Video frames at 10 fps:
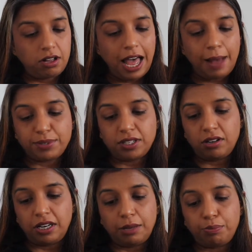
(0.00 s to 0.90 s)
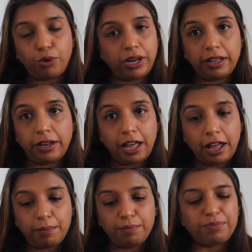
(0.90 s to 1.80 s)
absolutely brilliant.
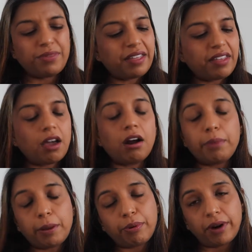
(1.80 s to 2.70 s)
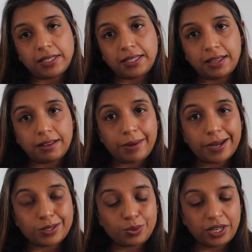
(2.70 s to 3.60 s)
They are a bit pricier. They're
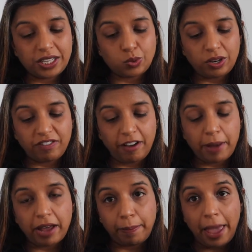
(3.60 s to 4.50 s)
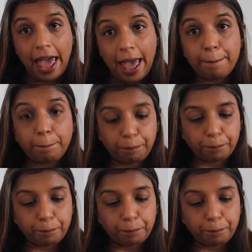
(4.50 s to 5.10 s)
about £20-25 a pair,